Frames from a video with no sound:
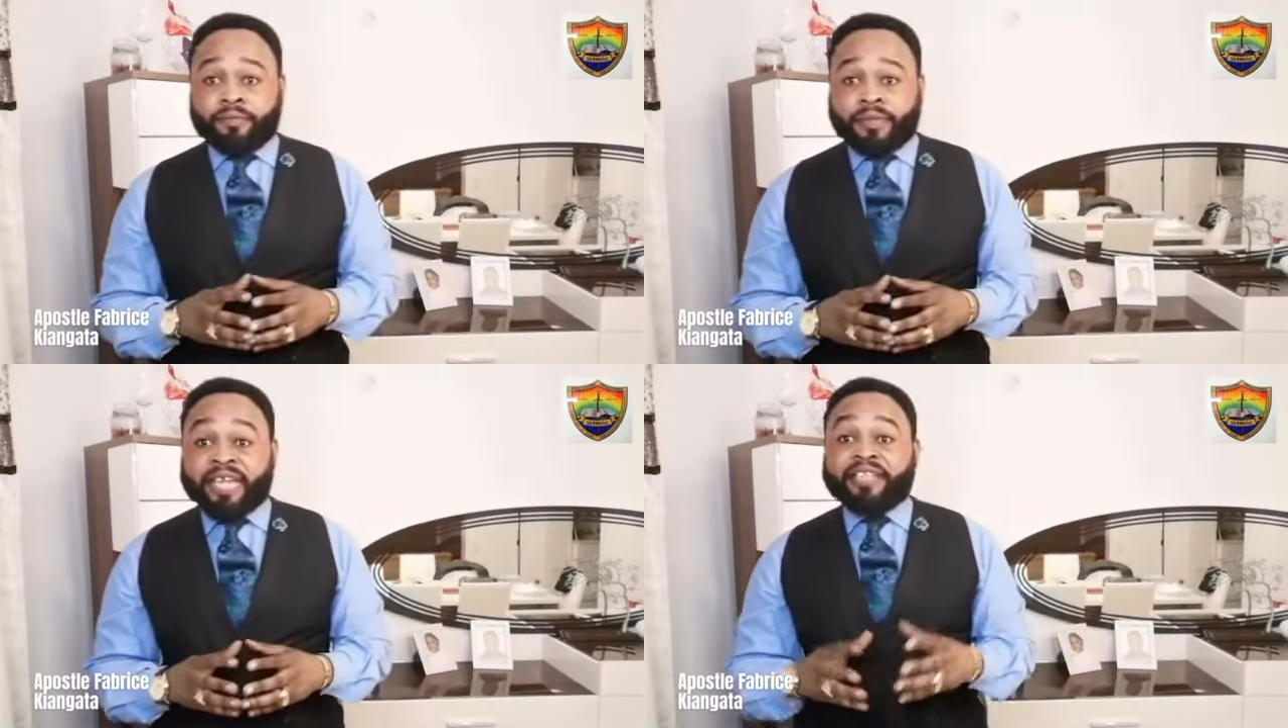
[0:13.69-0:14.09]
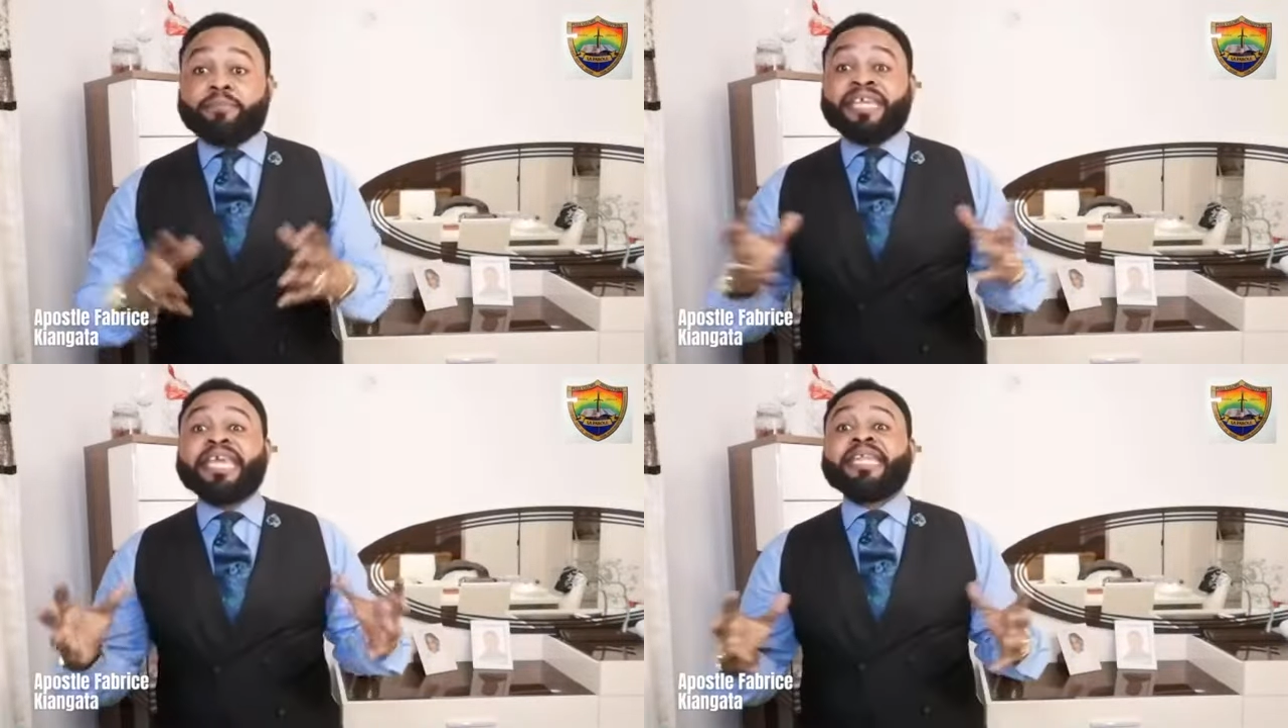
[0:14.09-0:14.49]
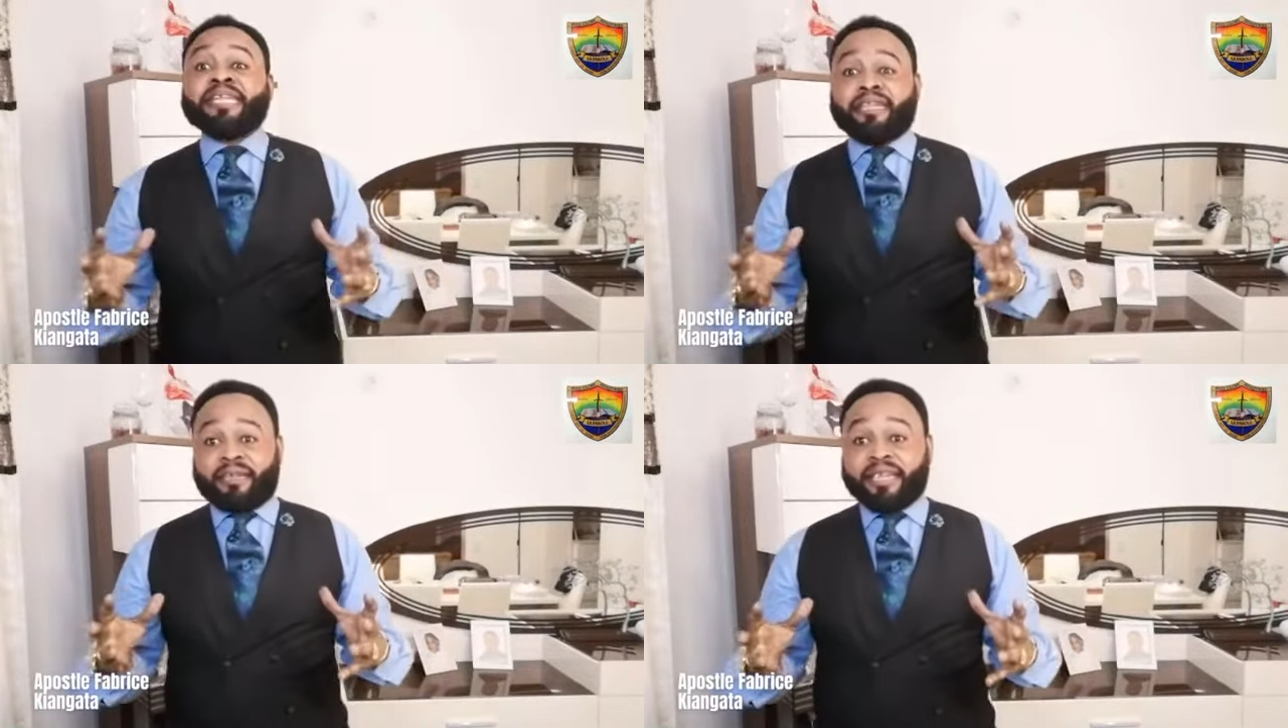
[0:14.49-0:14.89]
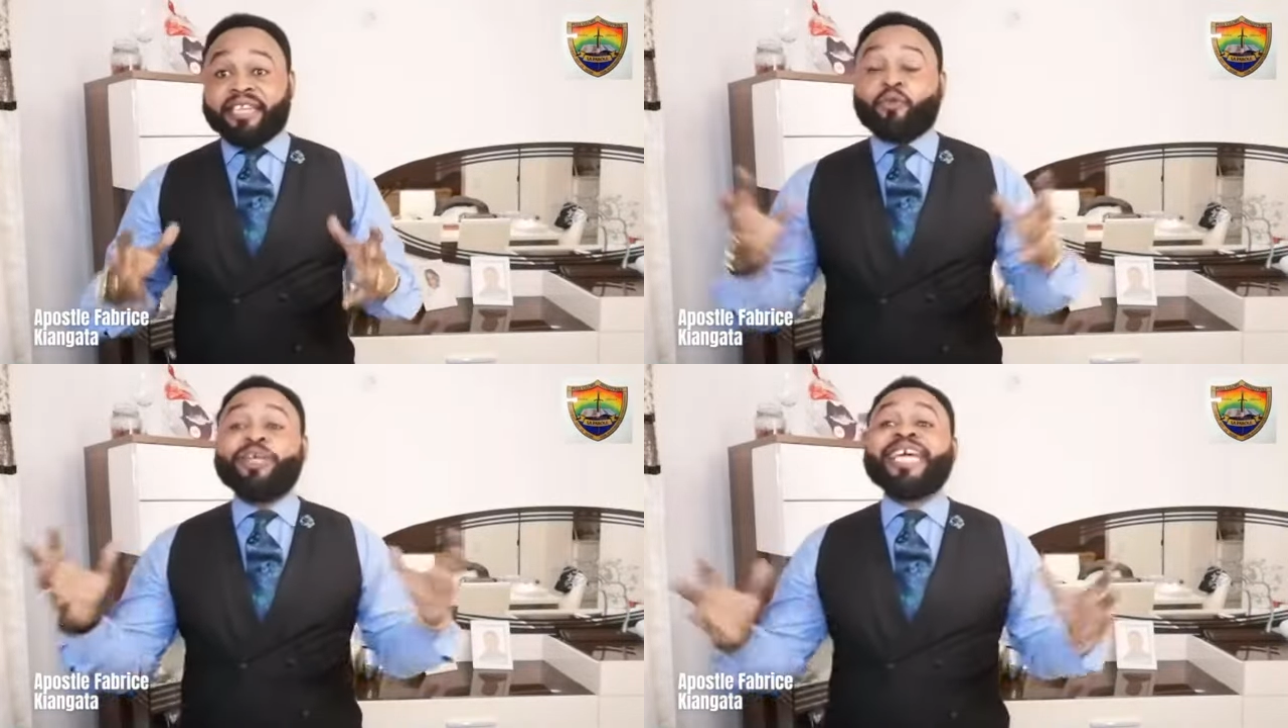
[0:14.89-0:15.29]
at the beginning, in
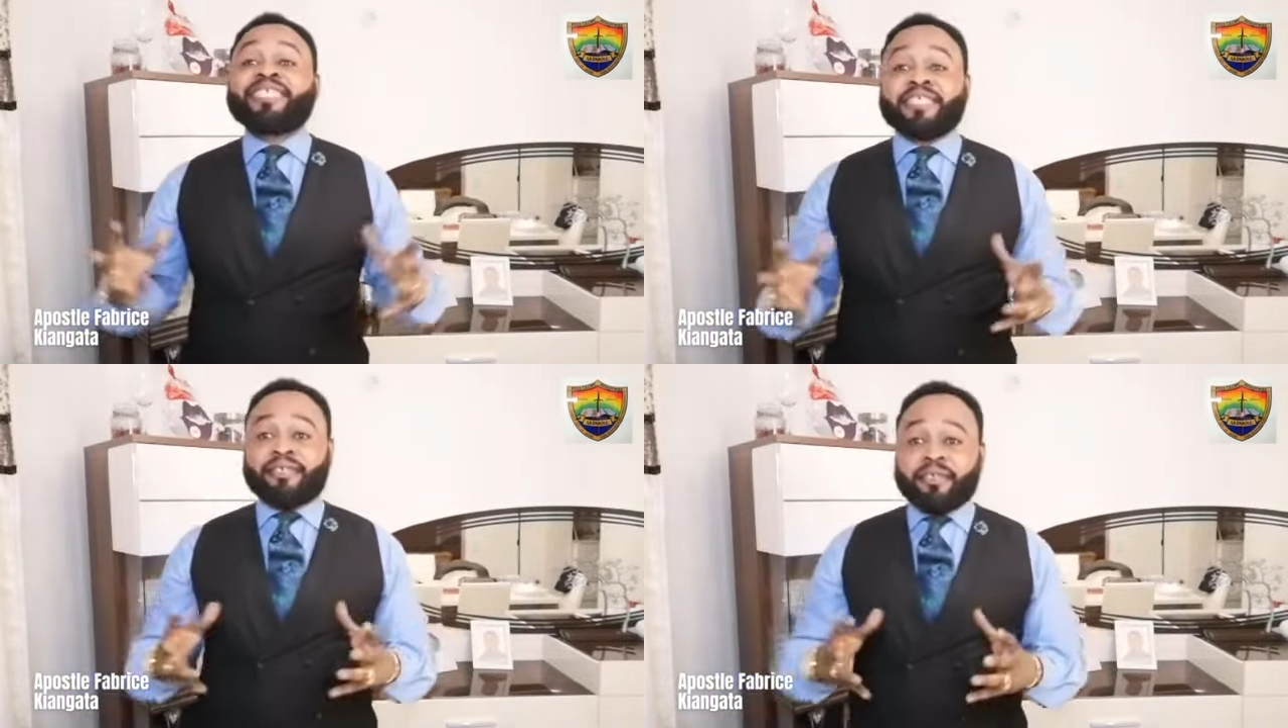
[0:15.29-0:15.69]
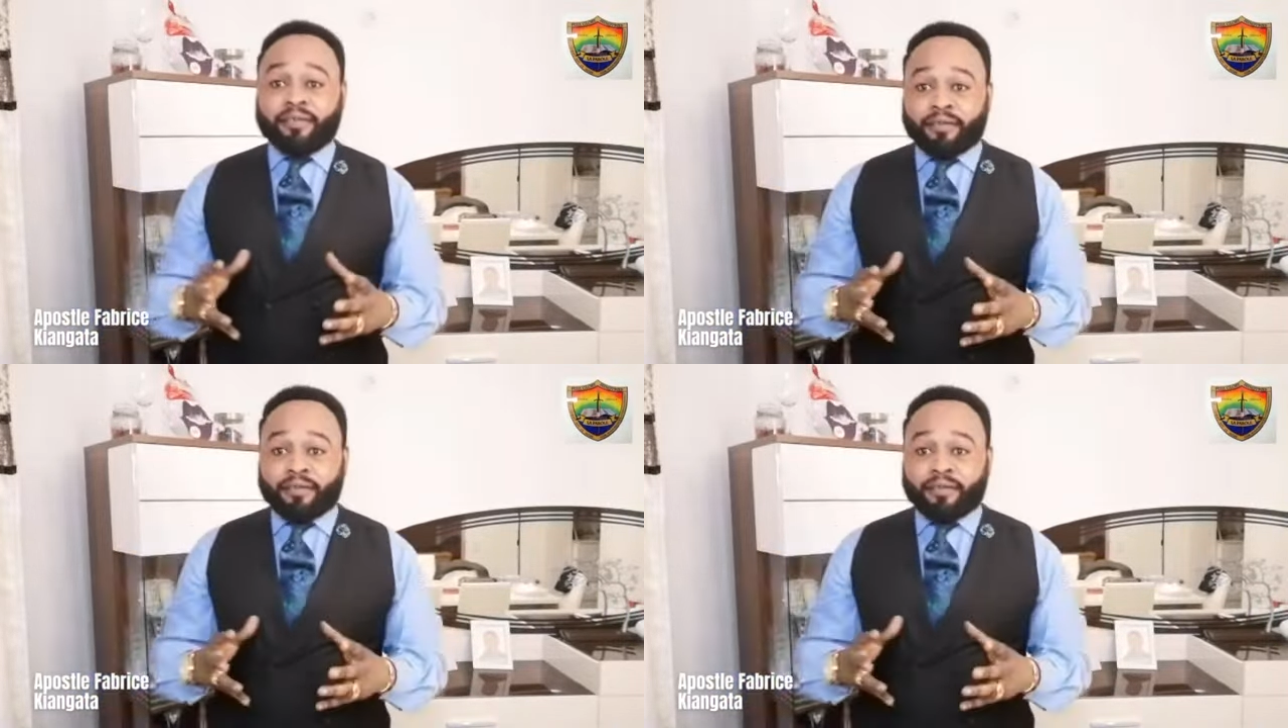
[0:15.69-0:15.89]
the creation,